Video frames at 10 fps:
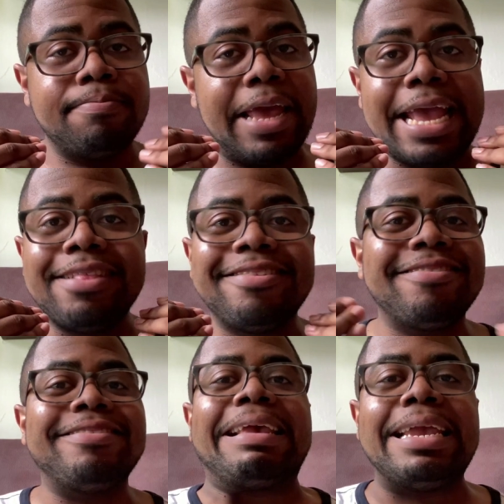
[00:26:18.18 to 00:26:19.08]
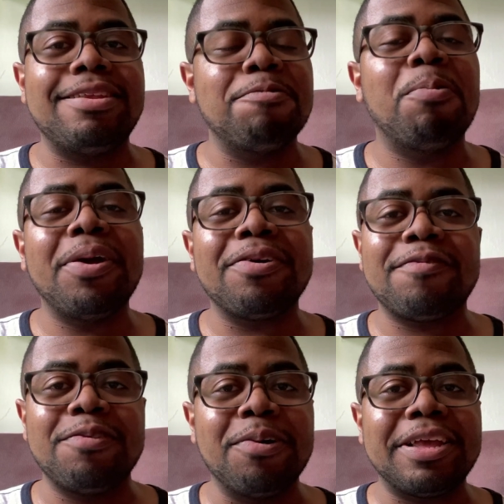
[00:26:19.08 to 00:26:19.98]
insane way
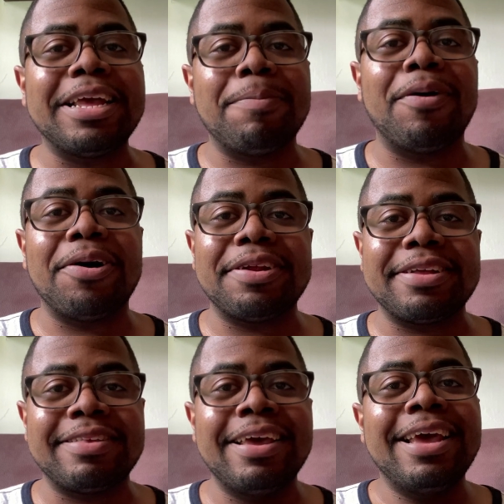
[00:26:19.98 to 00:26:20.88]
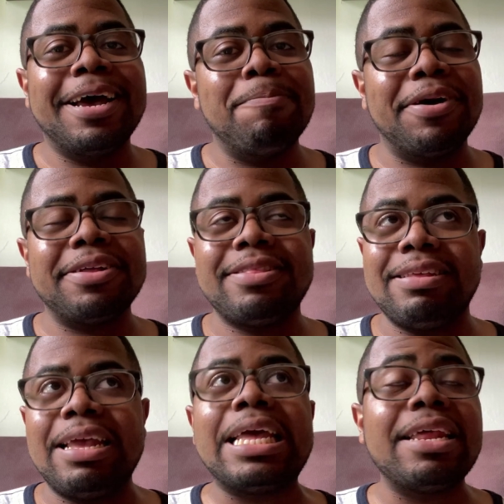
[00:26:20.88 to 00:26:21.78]
of looking about it,
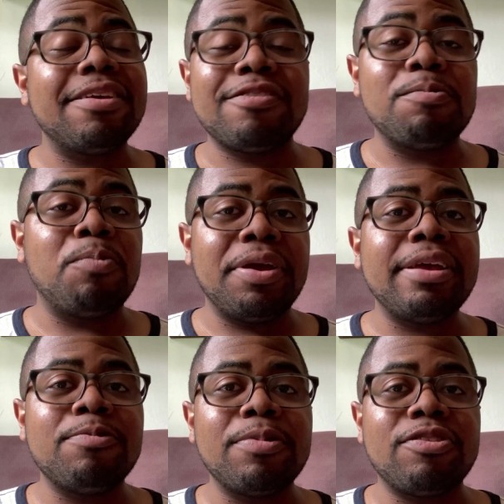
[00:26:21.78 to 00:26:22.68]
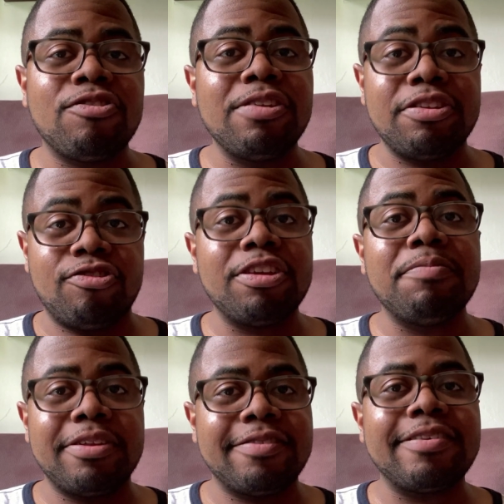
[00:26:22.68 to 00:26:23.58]
but it is a way which
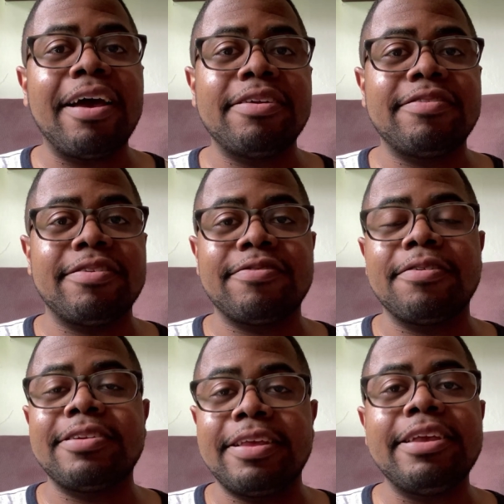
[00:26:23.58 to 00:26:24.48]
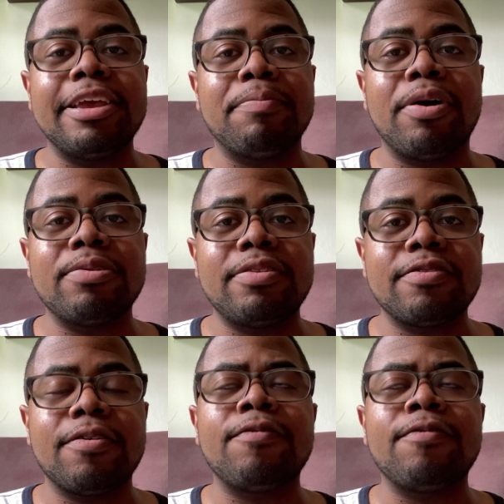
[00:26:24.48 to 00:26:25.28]
legitimate scientists are thinking about this.